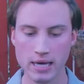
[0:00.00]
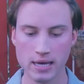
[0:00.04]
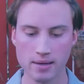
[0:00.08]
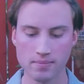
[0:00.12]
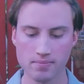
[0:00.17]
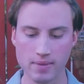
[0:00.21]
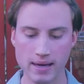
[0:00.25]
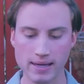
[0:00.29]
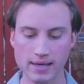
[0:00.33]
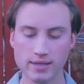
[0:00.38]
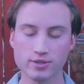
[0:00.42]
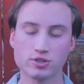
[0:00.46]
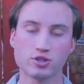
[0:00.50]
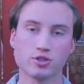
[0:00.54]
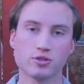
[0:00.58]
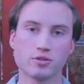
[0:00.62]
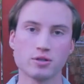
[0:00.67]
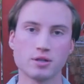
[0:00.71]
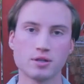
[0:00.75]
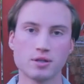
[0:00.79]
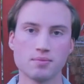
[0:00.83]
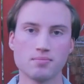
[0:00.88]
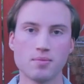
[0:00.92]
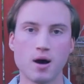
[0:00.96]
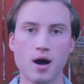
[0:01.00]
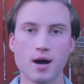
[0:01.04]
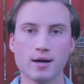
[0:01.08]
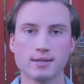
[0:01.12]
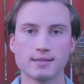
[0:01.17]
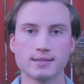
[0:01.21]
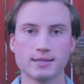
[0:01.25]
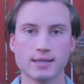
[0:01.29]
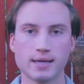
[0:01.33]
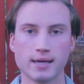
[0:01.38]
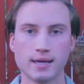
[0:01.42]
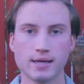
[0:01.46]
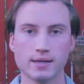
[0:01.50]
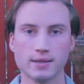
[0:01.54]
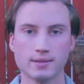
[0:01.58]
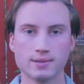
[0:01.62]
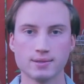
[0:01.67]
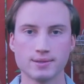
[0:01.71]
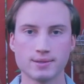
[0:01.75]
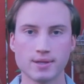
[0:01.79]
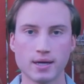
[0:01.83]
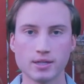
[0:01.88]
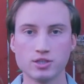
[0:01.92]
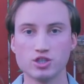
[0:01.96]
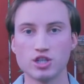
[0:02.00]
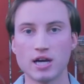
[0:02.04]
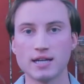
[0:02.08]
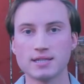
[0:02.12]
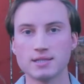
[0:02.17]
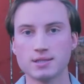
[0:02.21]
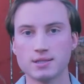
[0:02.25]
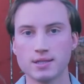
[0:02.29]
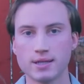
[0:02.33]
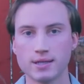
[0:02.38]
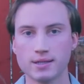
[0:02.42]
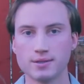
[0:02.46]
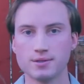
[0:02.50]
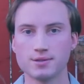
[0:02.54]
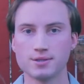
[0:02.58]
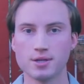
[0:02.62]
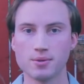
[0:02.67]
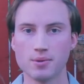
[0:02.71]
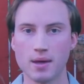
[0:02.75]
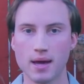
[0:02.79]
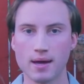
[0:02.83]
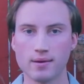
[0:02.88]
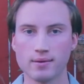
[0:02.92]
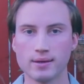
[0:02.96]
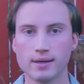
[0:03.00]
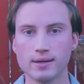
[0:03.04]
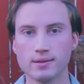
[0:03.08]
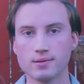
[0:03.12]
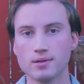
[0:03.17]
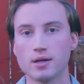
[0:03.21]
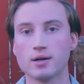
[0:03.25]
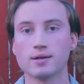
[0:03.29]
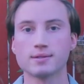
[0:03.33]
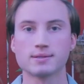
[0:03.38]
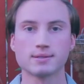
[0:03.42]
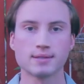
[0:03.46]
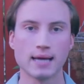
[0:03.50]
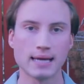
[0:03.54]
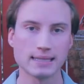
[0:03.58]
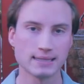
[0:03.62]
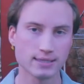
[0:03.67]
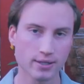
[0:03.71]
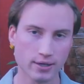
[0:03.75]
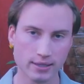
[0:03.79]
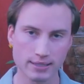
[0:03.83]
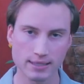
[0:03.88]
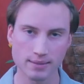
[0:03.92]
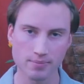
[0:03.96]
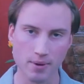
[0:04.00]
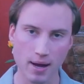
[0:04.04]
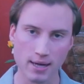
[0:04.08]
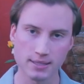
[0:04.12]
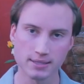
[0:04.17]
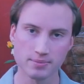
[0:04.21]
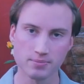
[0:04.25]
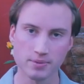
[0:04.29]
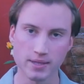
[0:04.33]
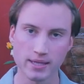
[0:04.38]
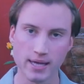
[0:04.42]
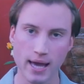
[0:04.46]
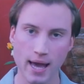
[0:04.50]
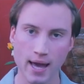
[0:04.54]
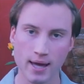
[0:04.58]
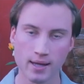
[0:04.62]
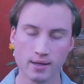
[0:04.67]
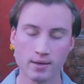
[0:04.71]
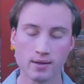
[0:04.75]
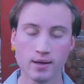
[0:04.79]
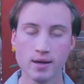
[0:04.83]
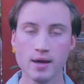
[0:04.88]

making sure that the moss is adjusted so that it looks as good as it possibly can.